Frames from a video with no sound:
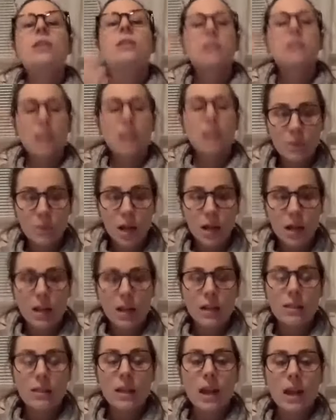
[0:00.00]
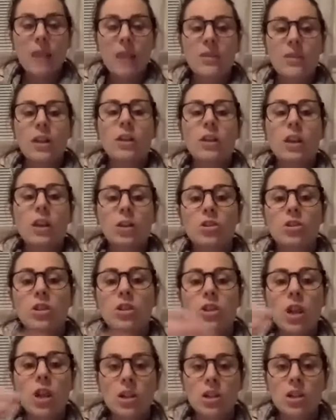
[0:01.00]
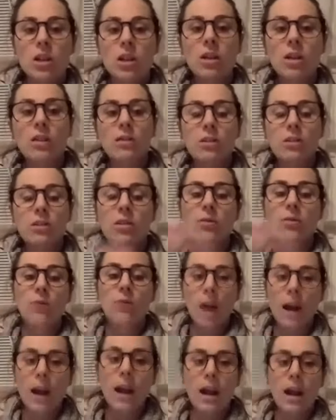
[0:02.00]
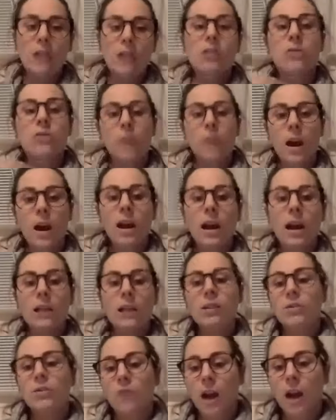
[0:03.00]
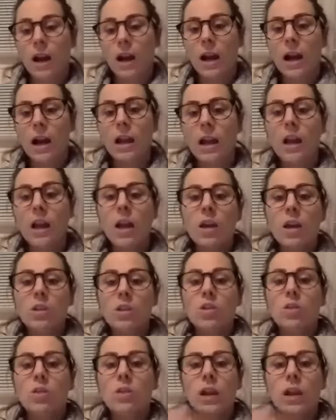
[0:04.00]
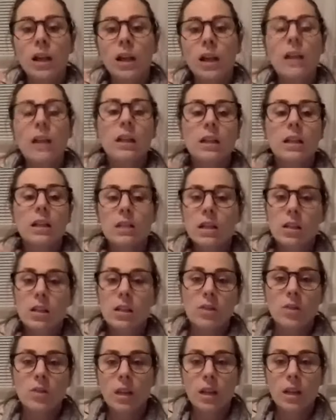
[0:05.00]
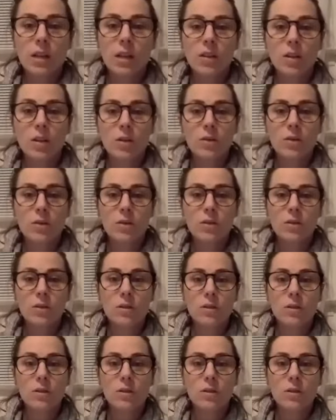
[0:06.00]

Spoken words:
And then I'll just change it to Friday to Friday to Friday. So then I can continue getting those